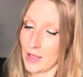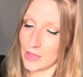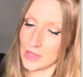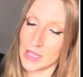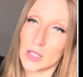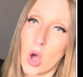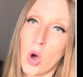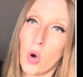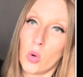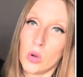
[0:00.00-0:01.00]
this
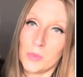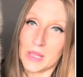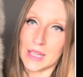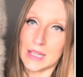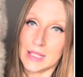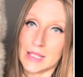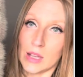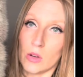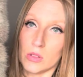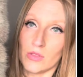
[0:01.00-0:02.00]
whole piece that
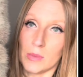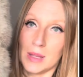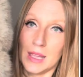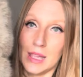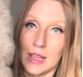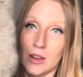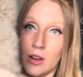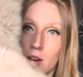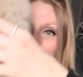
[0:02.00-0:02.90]
goes from here